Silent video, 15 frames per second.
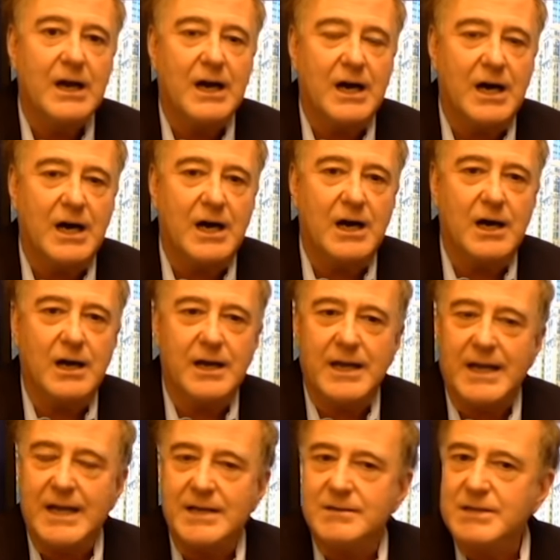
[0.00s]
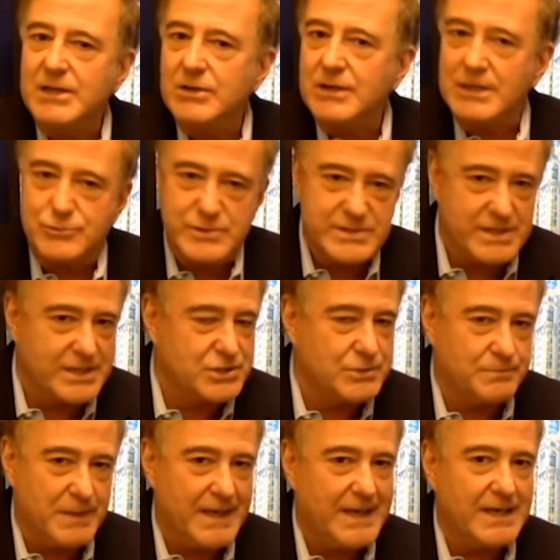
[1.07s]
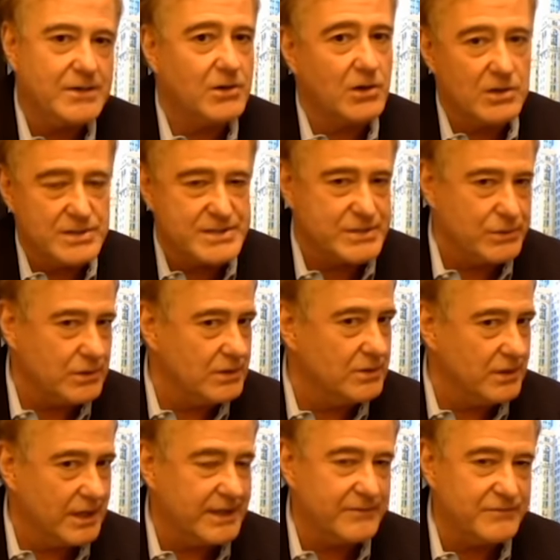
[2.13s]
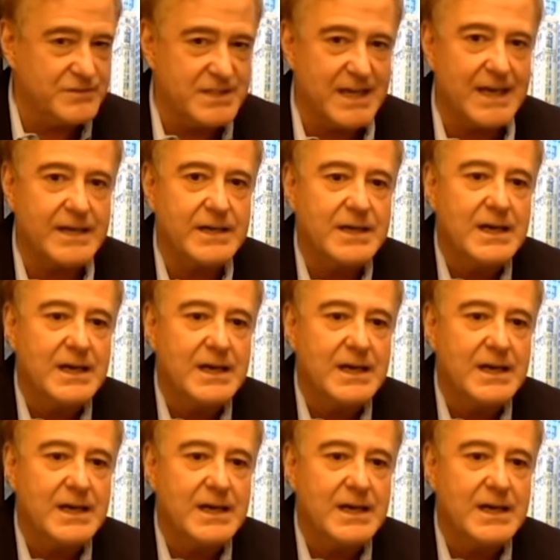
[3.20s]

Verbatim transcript: and countries like Japan, also a lot of debt,